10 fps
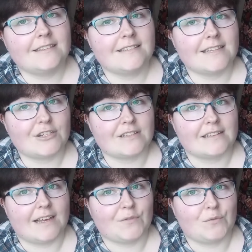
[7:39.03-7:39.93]
Such is
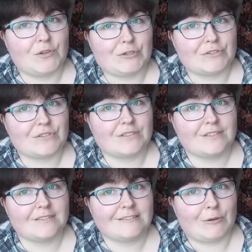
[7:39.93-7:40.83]
life when you're
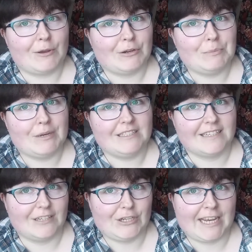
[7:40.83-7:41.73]
sewing on a
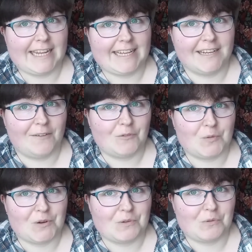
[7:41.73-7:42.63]
budget. You kind of have to
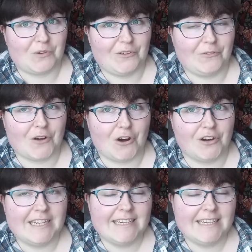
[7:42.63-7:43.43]
work with what you've got.